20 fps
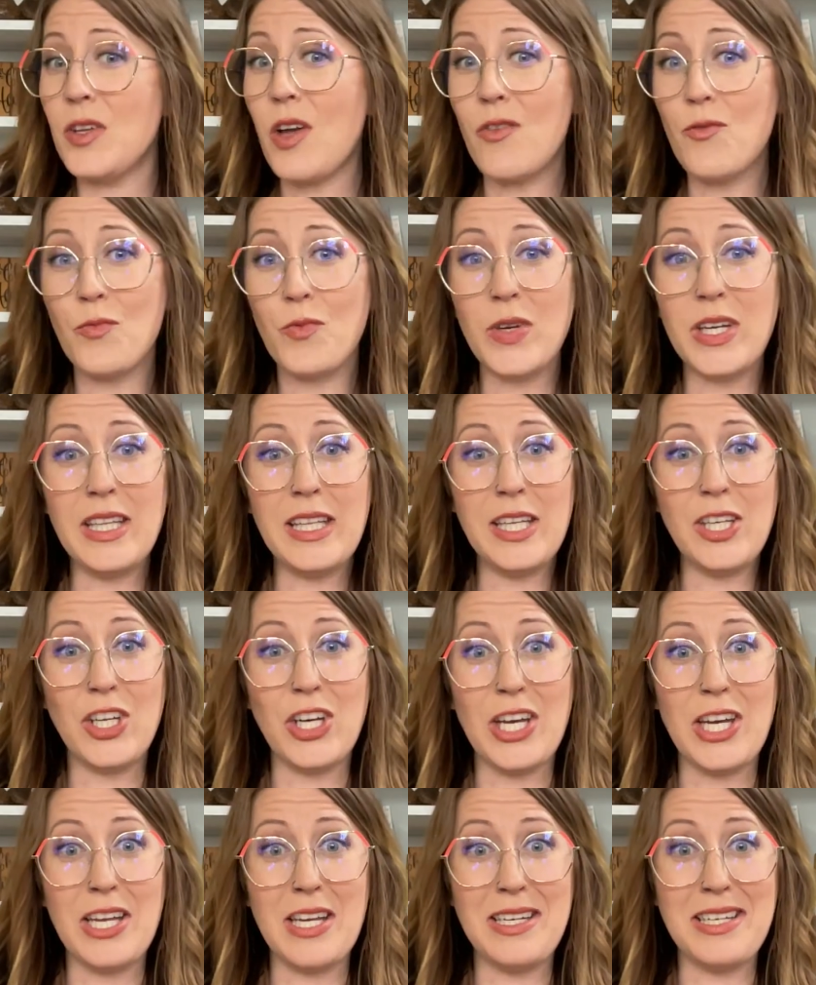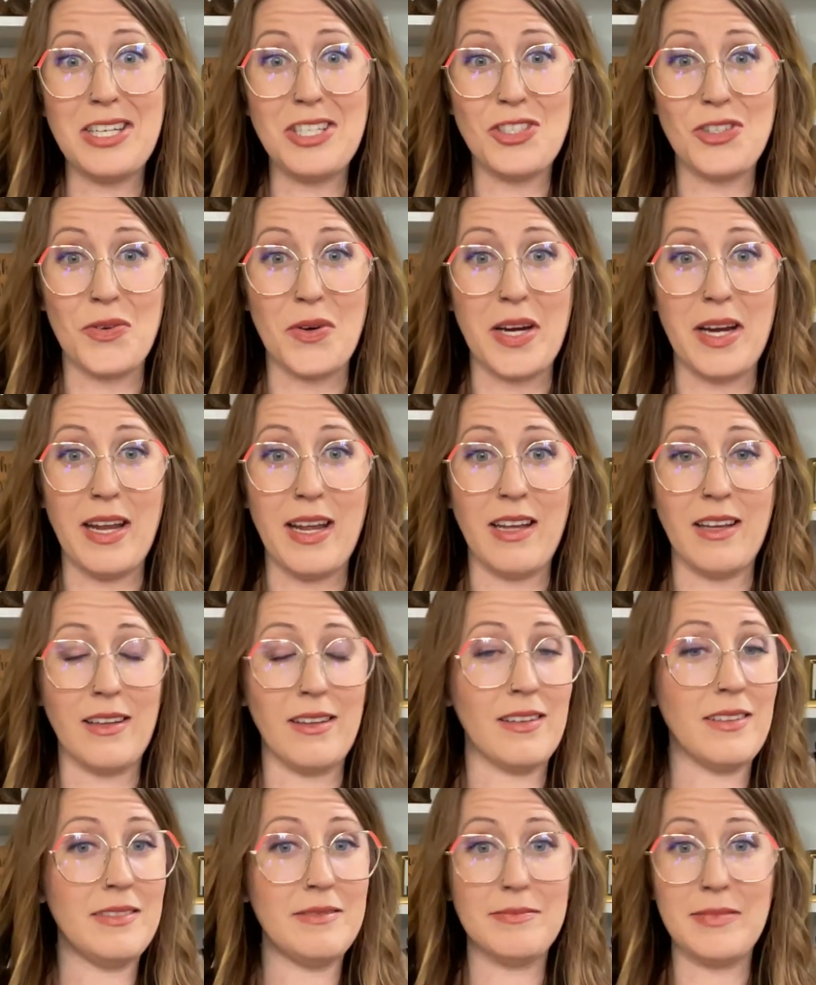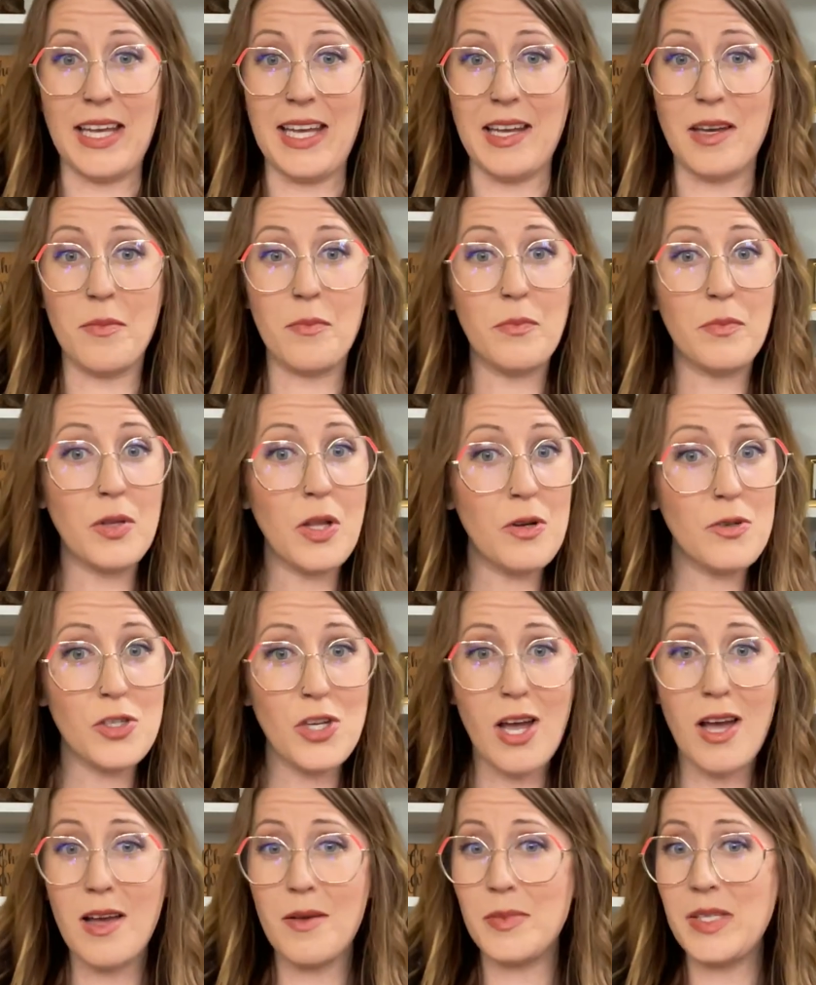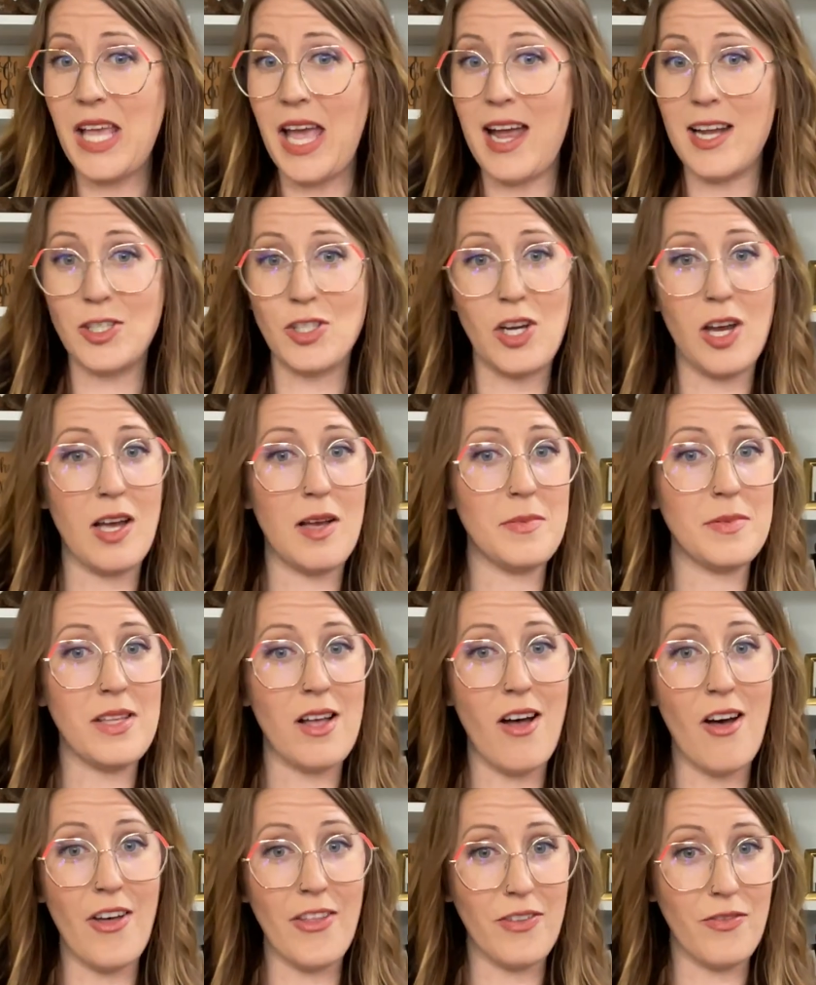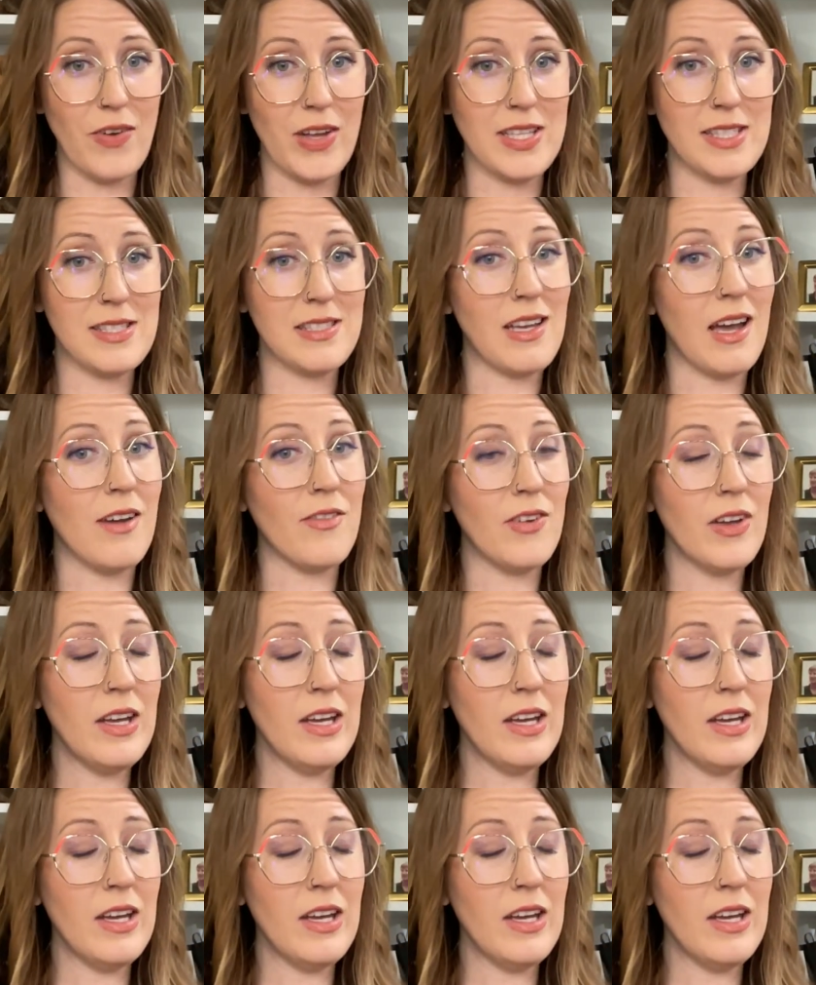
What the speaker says: Really good during blowjobs, hand jobs, all the fun stuff,